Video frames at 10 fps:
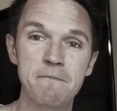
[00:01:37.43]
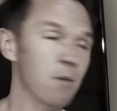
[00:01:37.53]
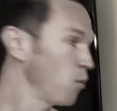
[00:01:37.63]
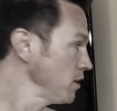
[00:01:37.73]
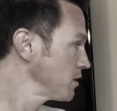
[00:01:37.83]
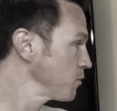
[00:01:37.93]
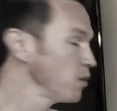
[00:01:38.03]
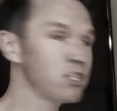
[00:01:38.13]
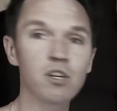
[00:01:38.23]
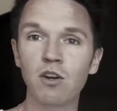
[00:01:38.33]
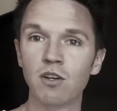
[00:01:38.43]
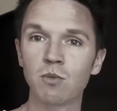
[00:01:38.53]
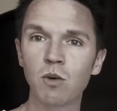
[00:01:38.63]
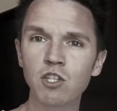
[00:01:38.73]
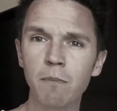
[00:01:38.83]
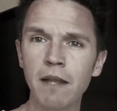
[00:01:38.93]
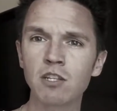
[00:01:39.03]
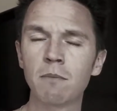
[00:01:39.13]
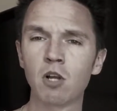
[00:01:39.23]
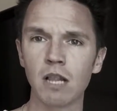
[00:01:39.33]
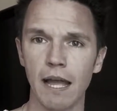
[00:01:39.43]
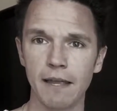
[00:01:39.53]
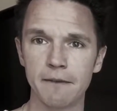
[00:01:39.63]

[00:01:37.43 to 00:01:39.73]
What's yours? What's your pendulum look like?